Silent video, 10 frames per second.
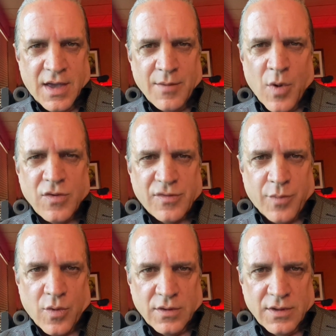And most
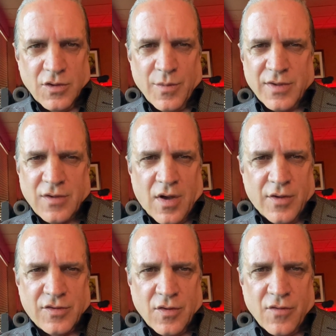importantly, you must
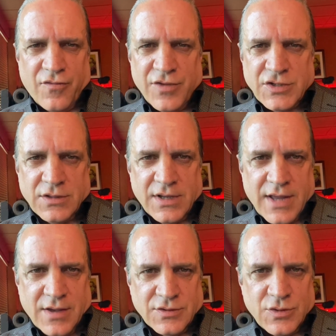also officially
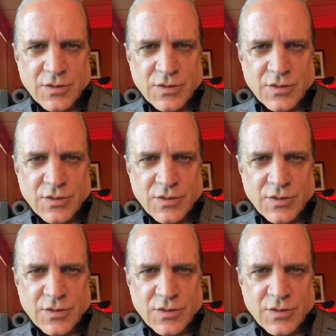announce you are